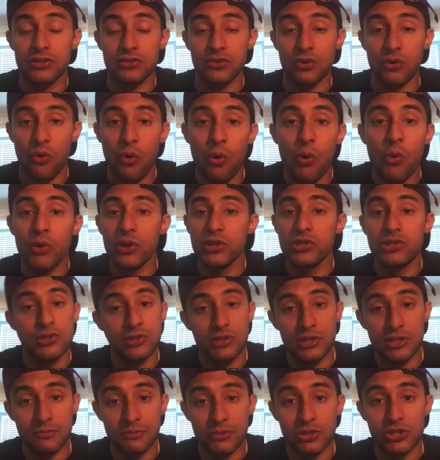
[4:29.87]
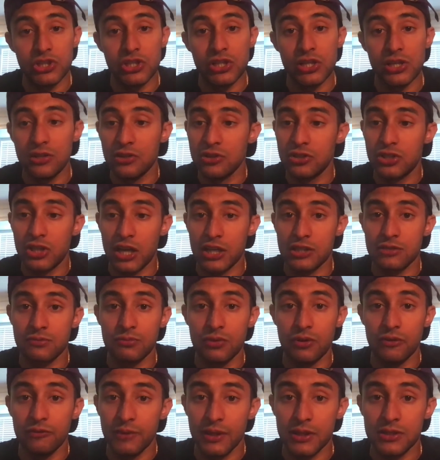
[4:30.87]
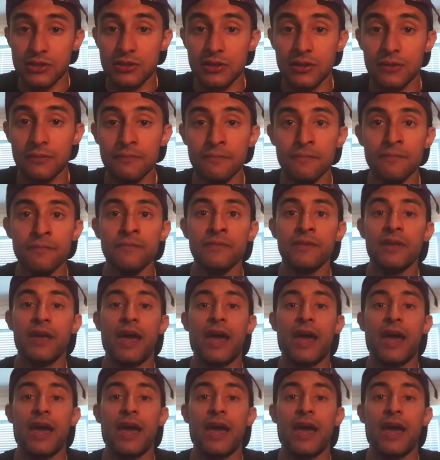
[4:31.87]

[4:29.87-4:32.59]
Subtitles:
So always do these machine chest movements.